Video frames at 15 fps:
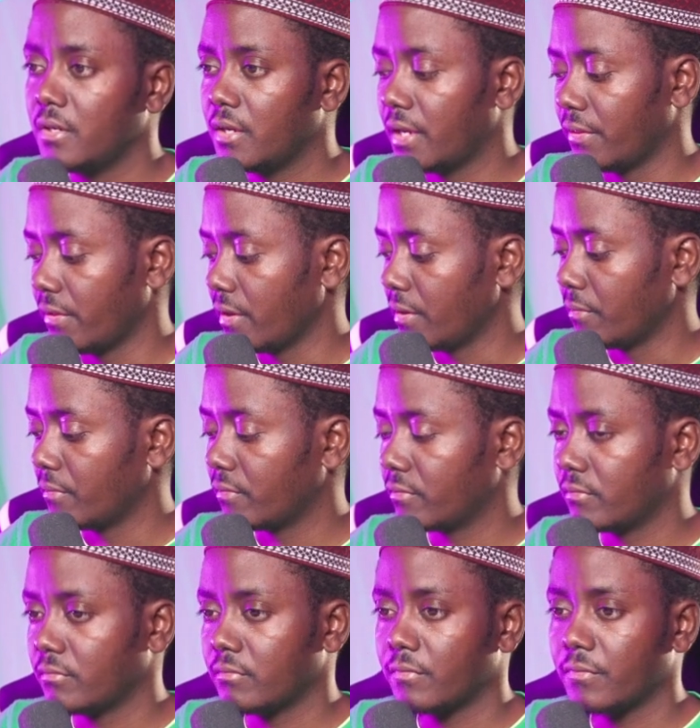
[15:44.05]
and then
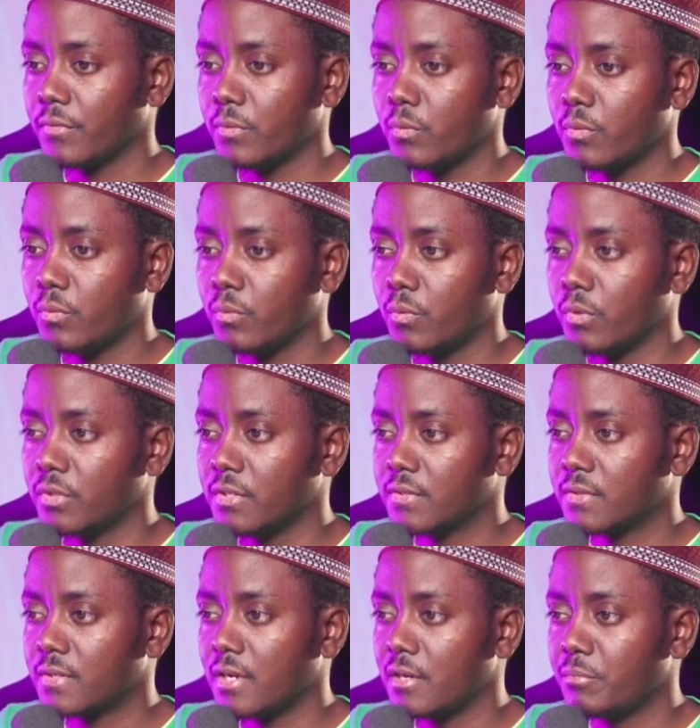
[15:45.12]
we'll
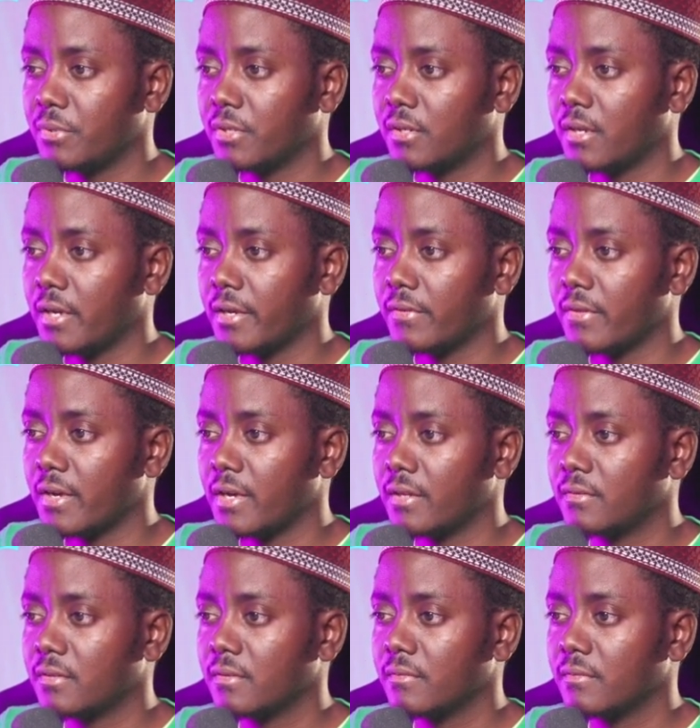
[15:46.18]
just type it like that.